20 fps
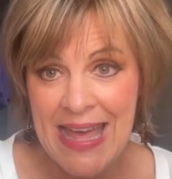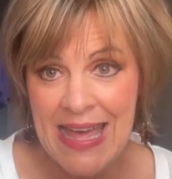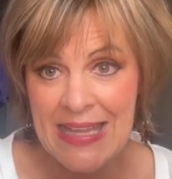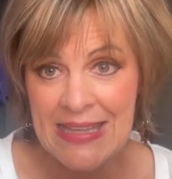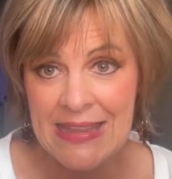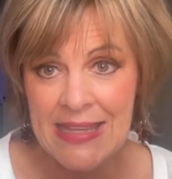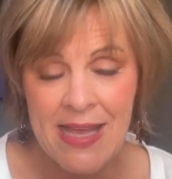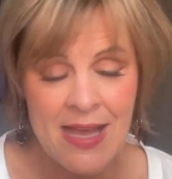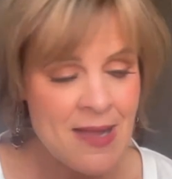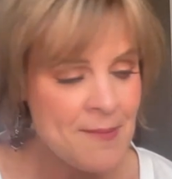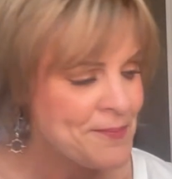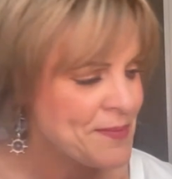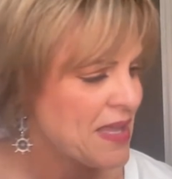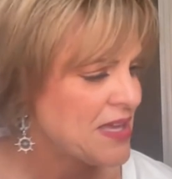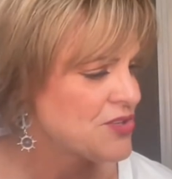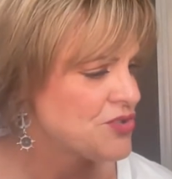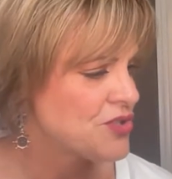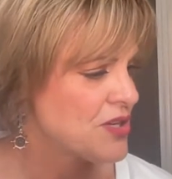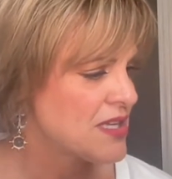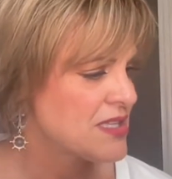gala
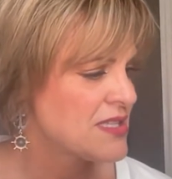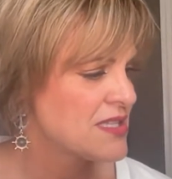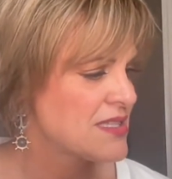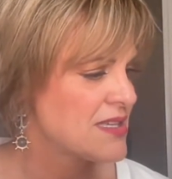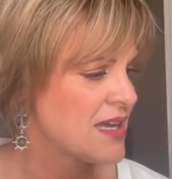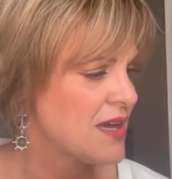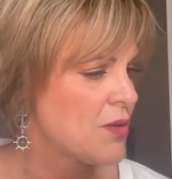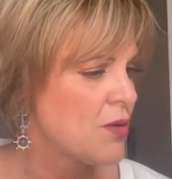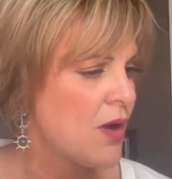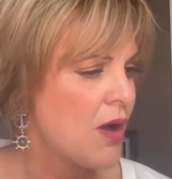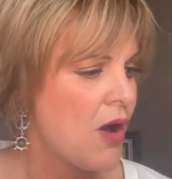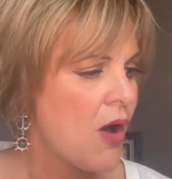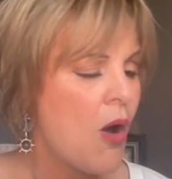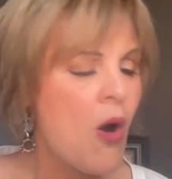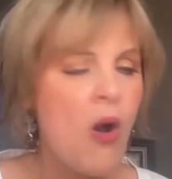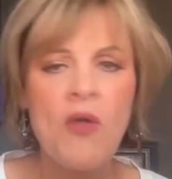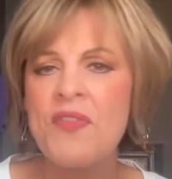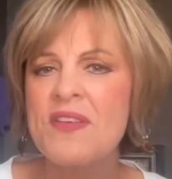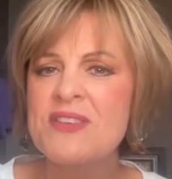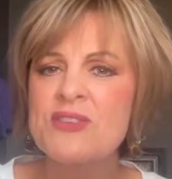and just
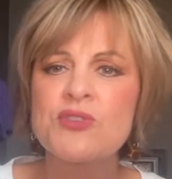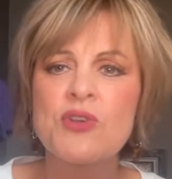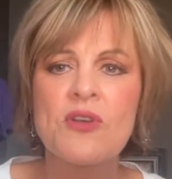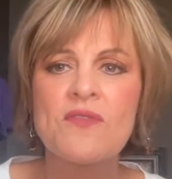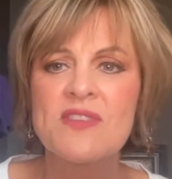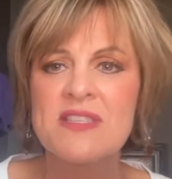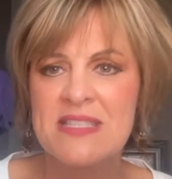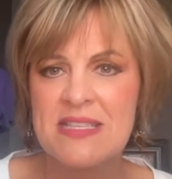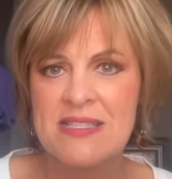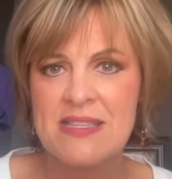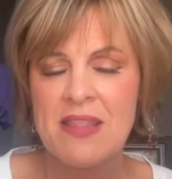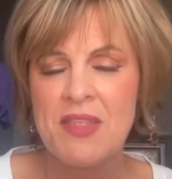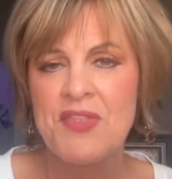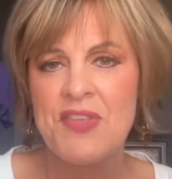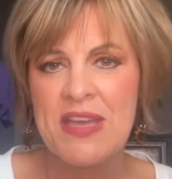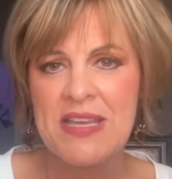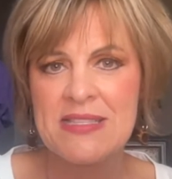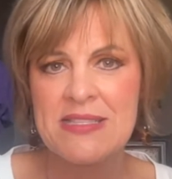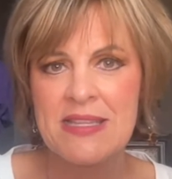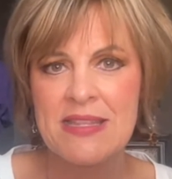all the services and the
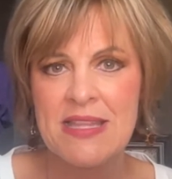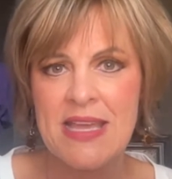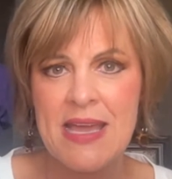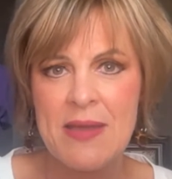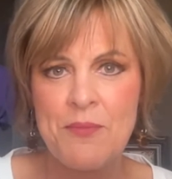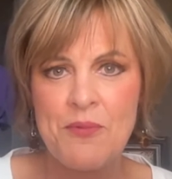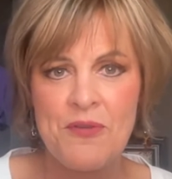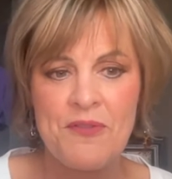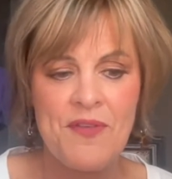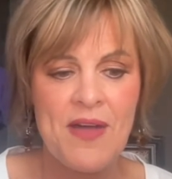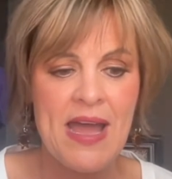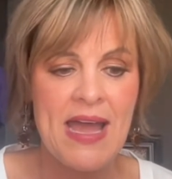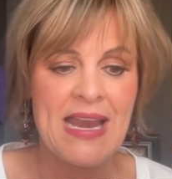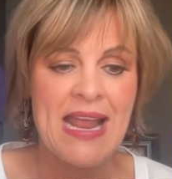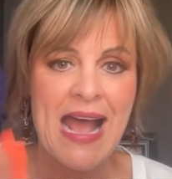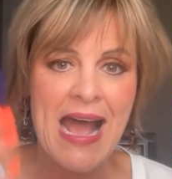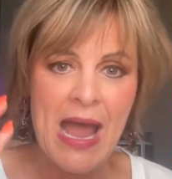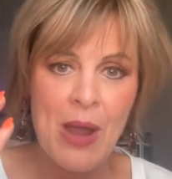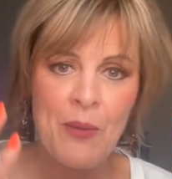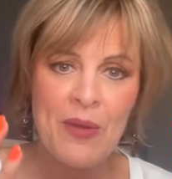things that they
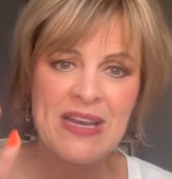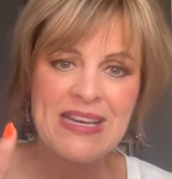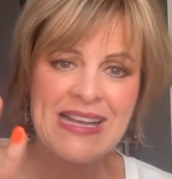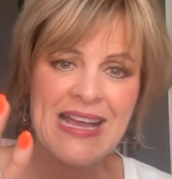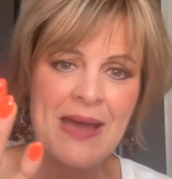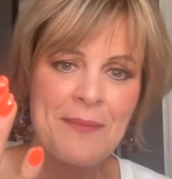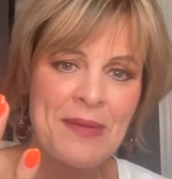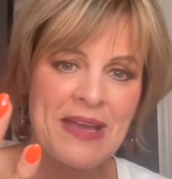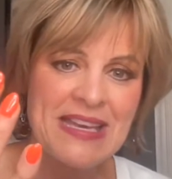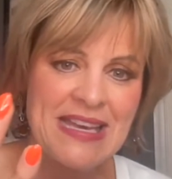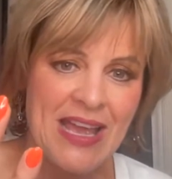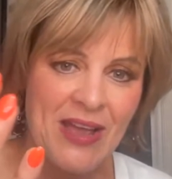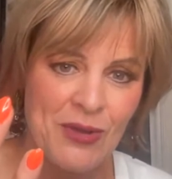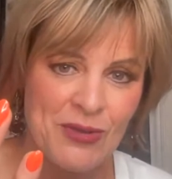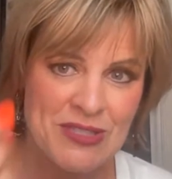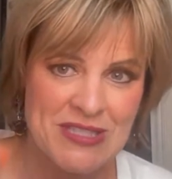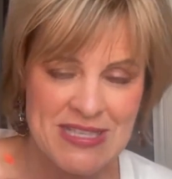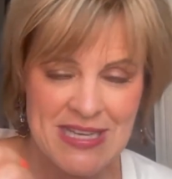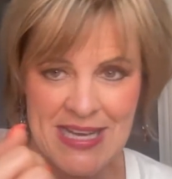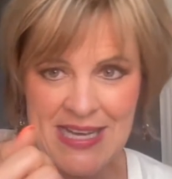provide. I went and got my
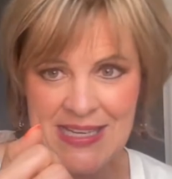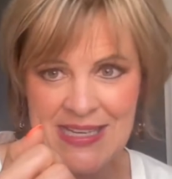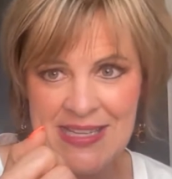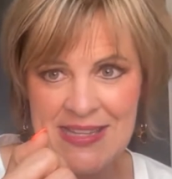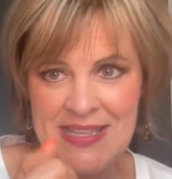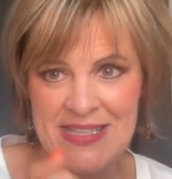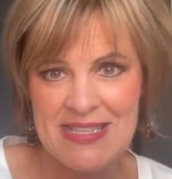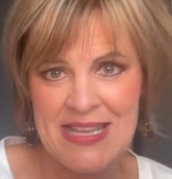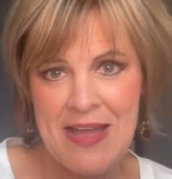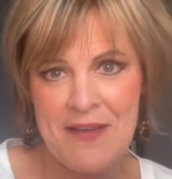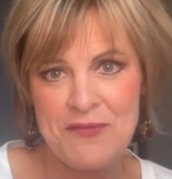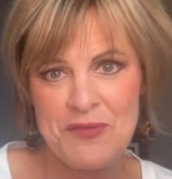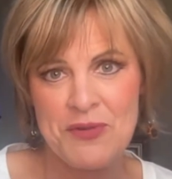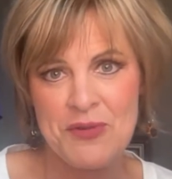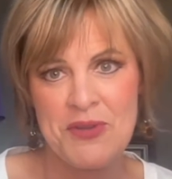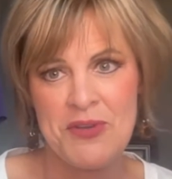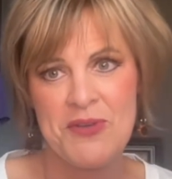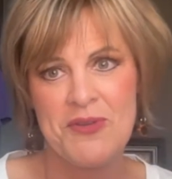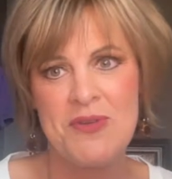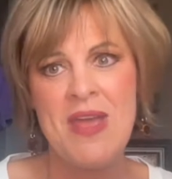nails done this
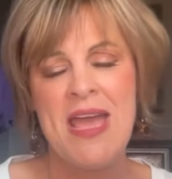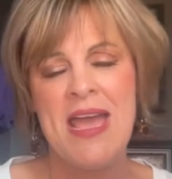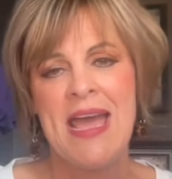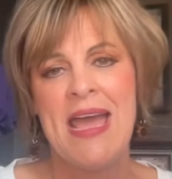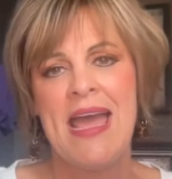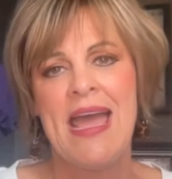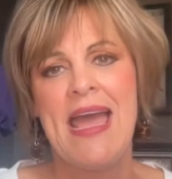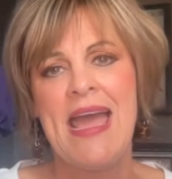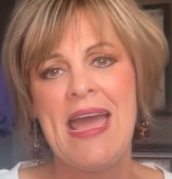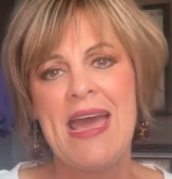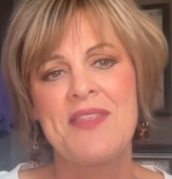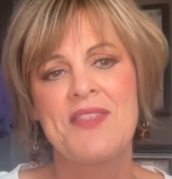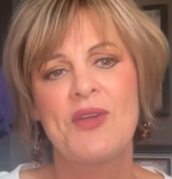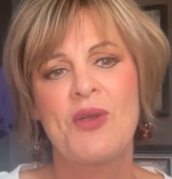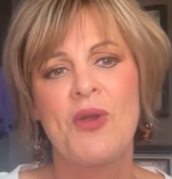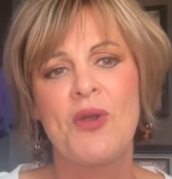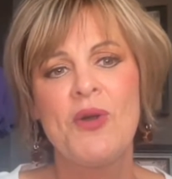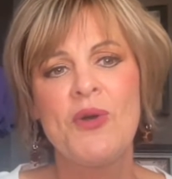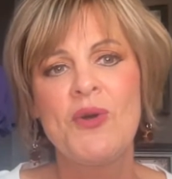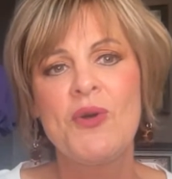afternoon, and the
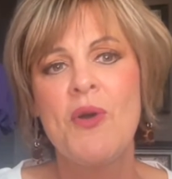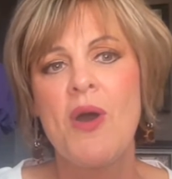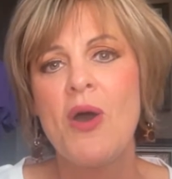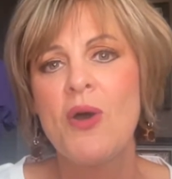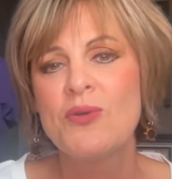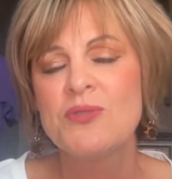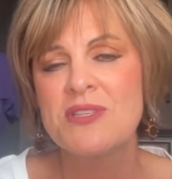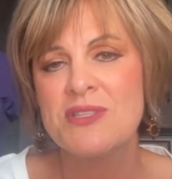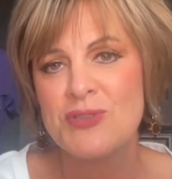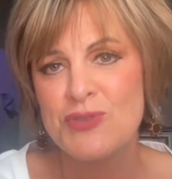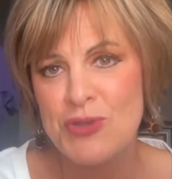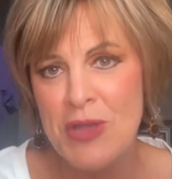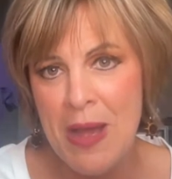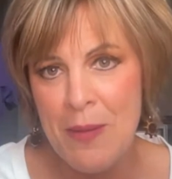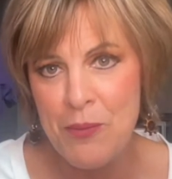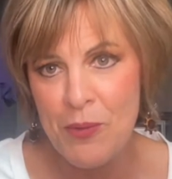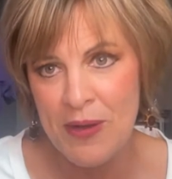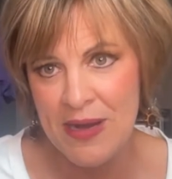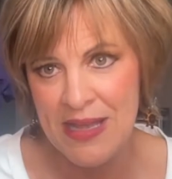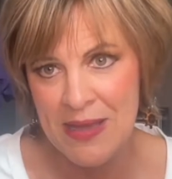girl who owns the
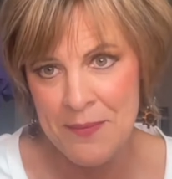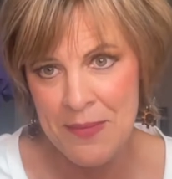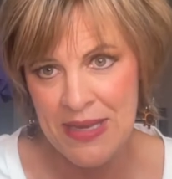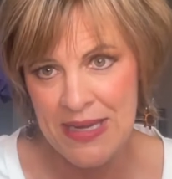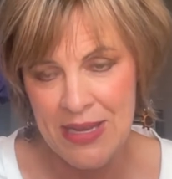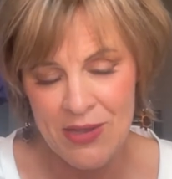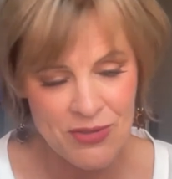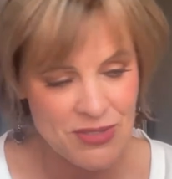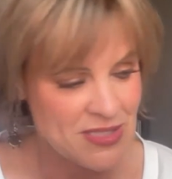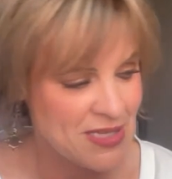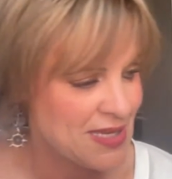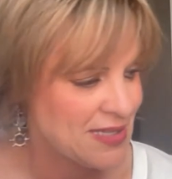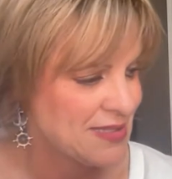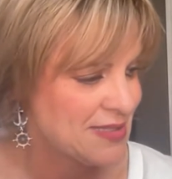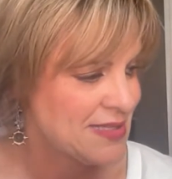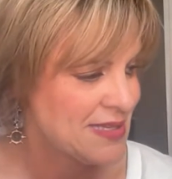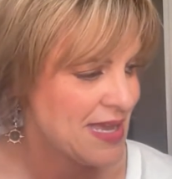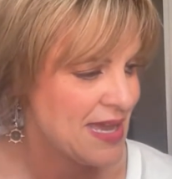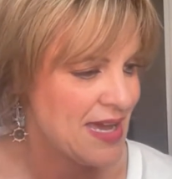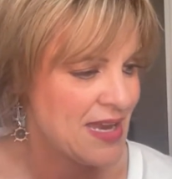shop where I get my nails done
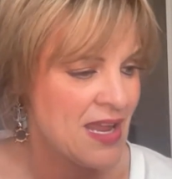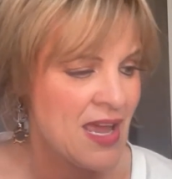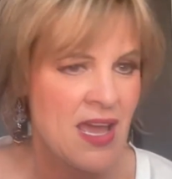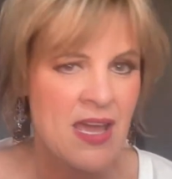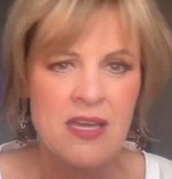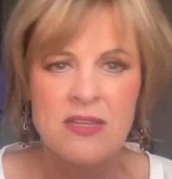said,